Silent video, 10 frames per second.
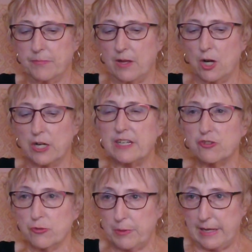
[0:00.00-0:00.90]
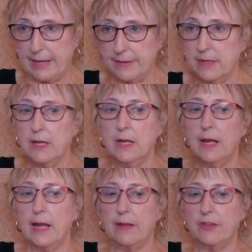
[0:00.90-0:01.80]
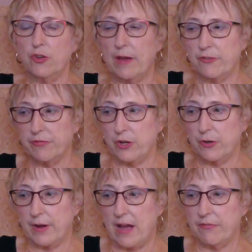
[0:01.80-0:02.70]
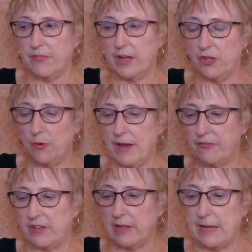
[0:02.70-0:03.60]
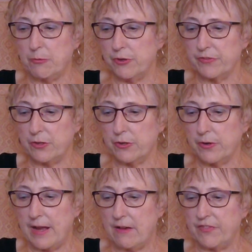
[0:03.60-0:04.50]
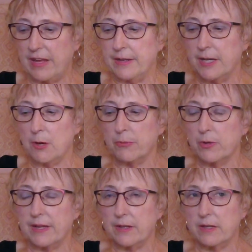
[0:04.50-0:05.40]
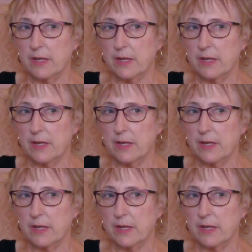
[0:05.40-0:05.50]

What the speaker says: architectural plan, and then you have your photograph, and you have to label your photograph and number and